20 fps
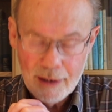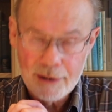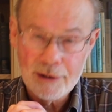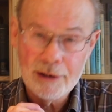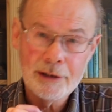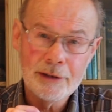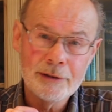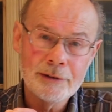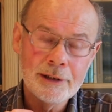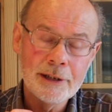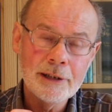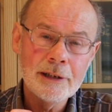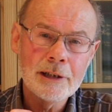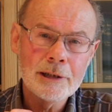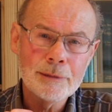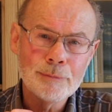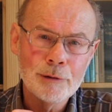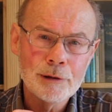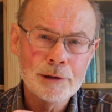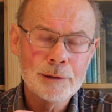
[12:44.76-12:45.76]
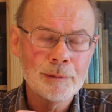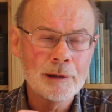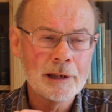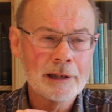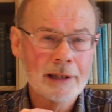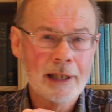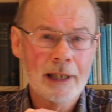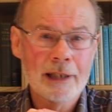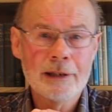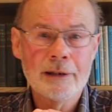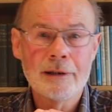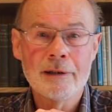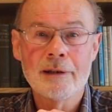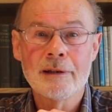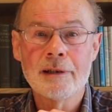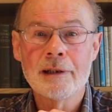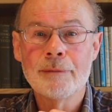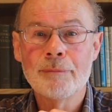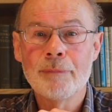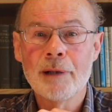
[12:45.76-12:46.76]
And you can see this most
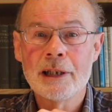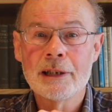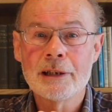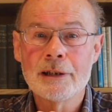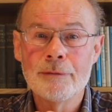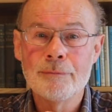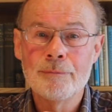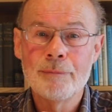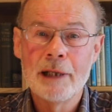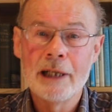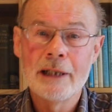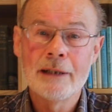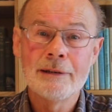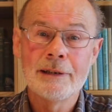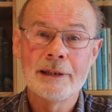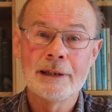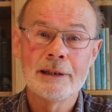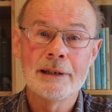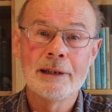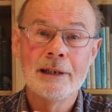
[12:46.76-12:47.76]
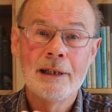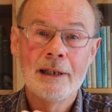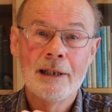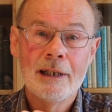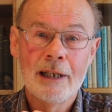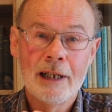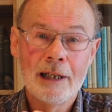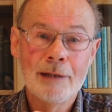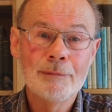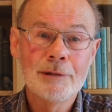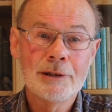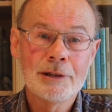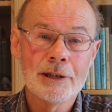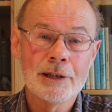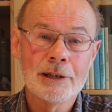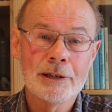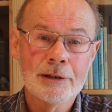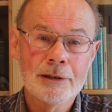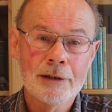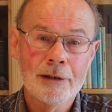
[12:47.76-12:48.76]
spectacularly by comparing
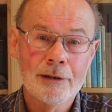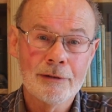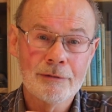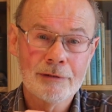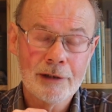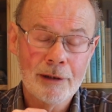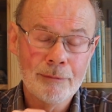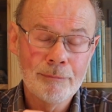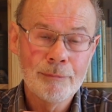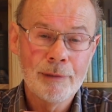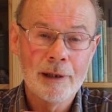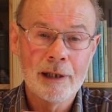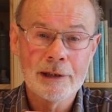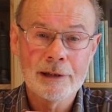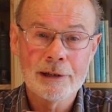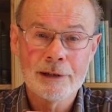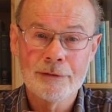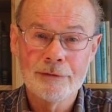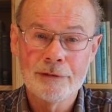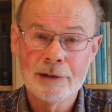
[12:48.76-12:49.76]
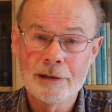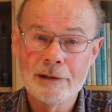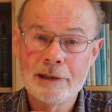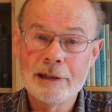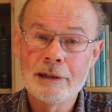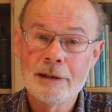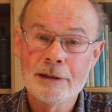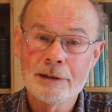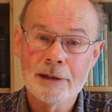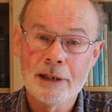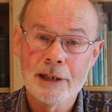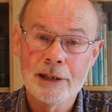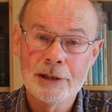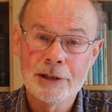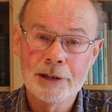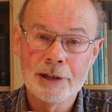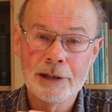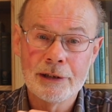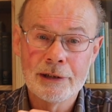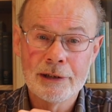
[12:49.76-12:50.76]
images of some parts of the Greenland ice
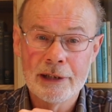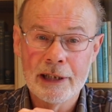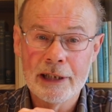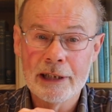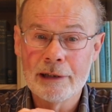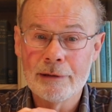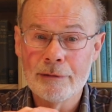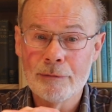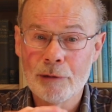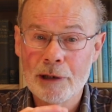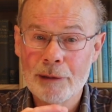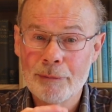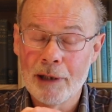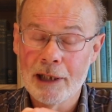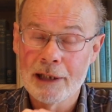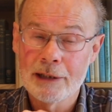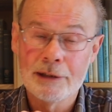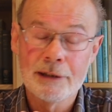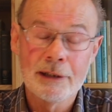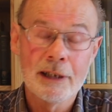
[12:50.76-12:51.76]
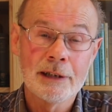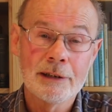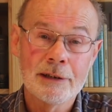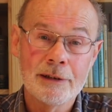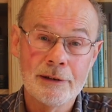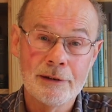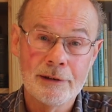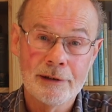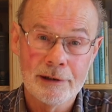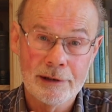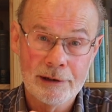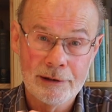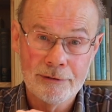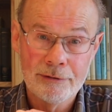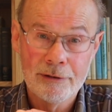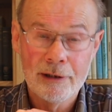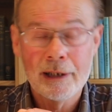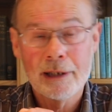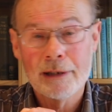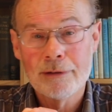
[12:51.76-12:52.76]
sheet taken way back in
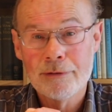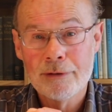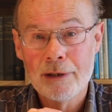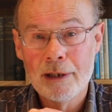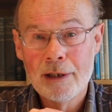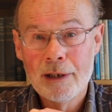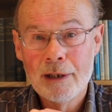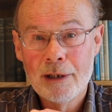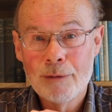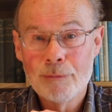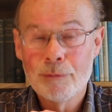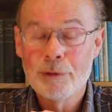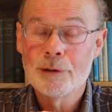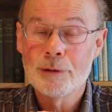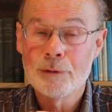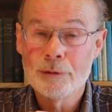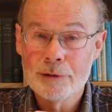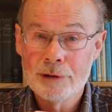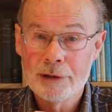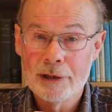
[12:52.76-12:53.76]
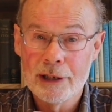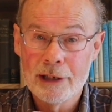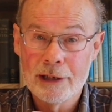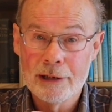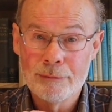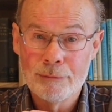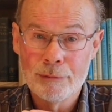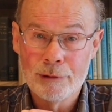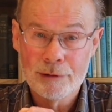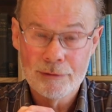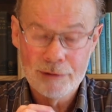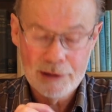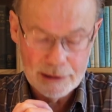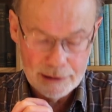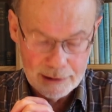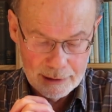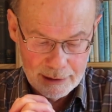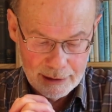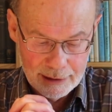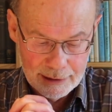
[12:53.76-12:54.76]
1935 with those taken more
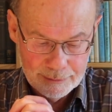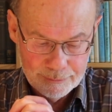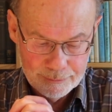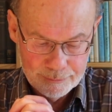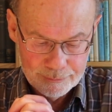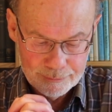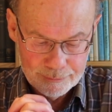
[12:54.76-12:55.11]
recently.